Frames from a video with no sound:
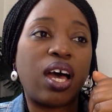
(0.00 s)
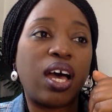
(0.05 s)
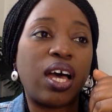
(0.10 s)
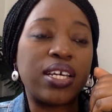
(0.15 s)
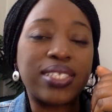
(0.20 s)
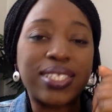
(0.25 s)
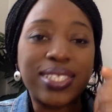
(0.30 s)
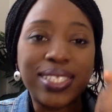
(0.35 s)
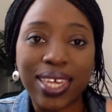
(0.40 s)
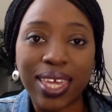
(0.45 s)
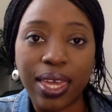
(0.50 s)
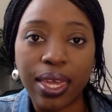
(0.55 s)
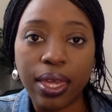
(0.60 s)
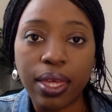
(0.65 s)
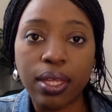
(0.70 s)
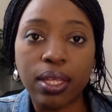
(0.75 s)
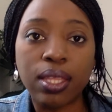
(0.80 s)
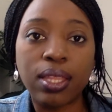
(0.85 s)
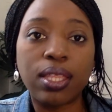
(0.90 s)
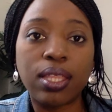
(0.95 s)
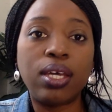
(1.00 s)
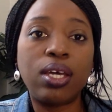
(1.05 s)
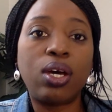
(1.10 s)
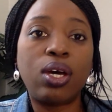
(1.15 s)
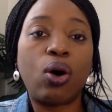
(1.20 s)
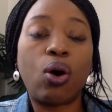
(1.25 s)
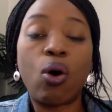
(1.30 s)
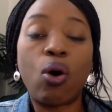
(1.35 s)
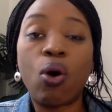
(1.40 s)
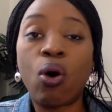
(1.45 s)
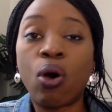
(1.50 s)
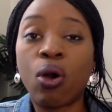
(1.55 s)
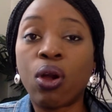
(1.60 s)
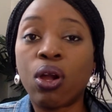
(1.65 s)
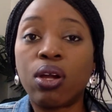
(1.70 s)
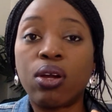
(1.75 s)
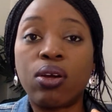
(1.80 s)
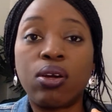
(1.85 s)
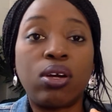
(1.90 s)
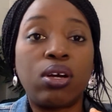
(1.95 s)
a skill
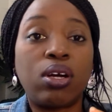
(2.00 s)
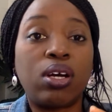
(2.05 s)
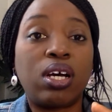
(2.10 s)
or